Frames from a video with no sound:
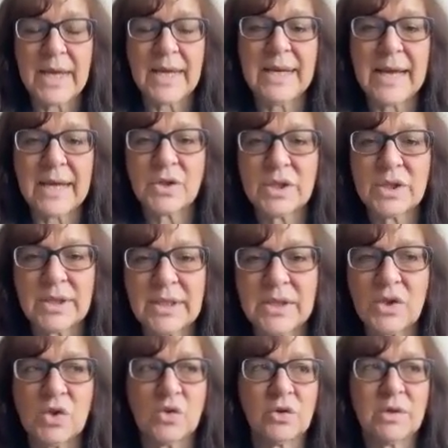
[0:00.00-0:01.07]
and actually
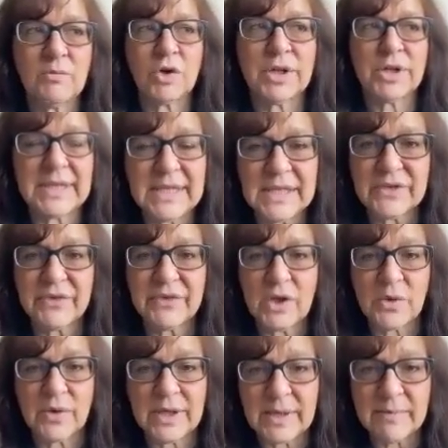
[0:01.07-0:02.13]
enjoy more ease,
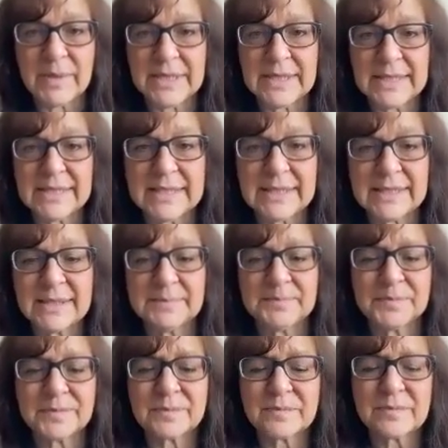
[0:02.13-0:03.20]
flow, and abundance.
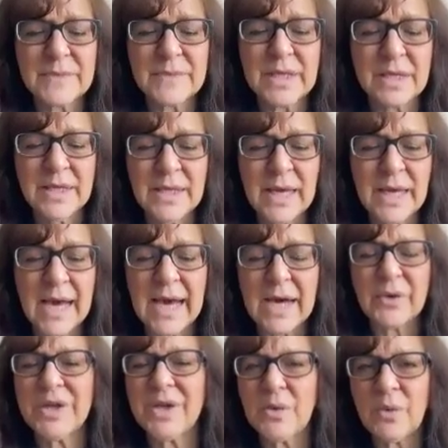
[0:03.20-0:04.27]

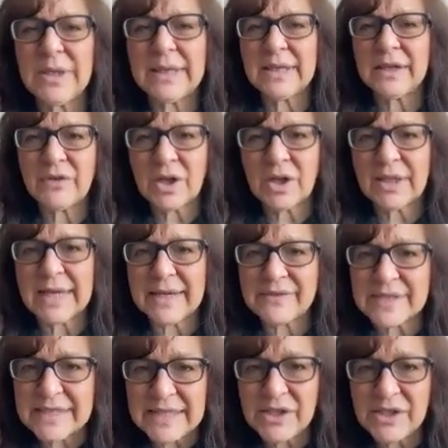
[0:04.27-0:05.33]
How can we live our
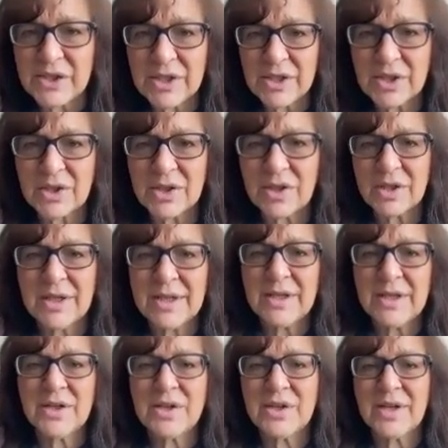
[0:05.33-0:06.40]
lives easier
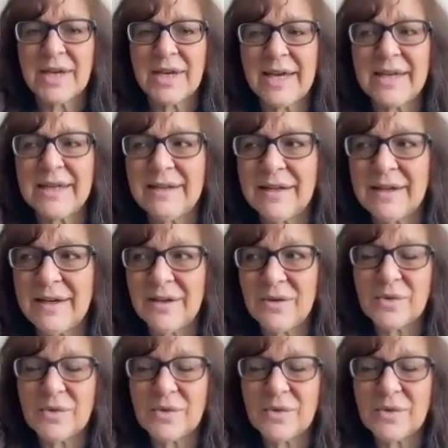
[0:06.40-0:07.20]
and